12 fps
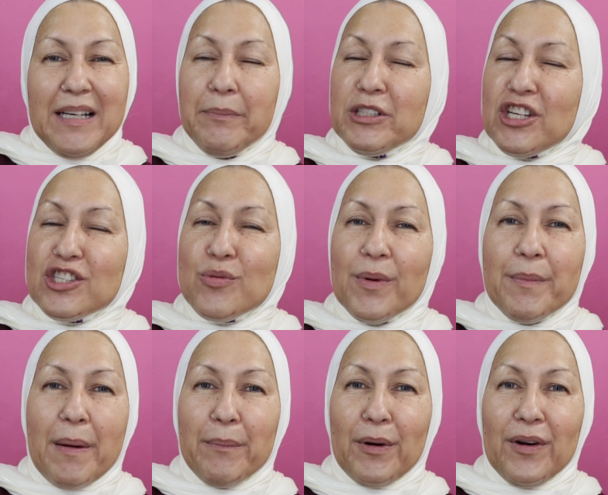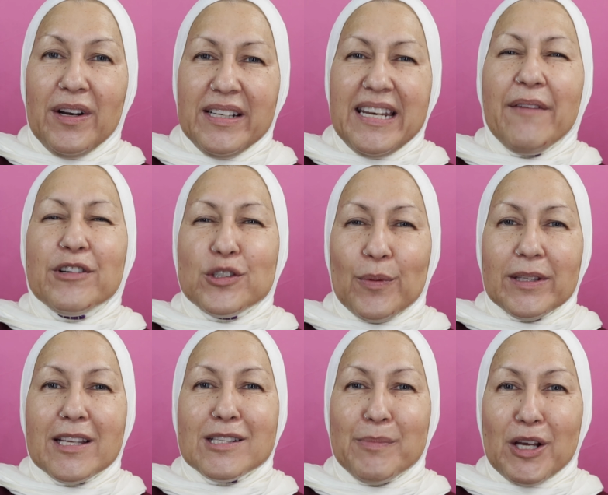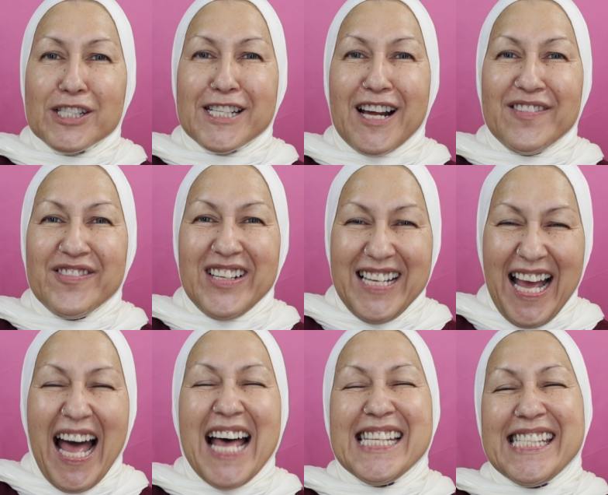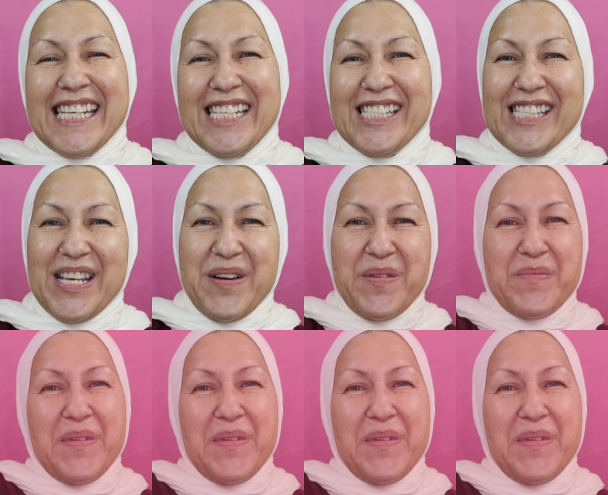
But just remember, never sweat the small stuff. I'll see you soon.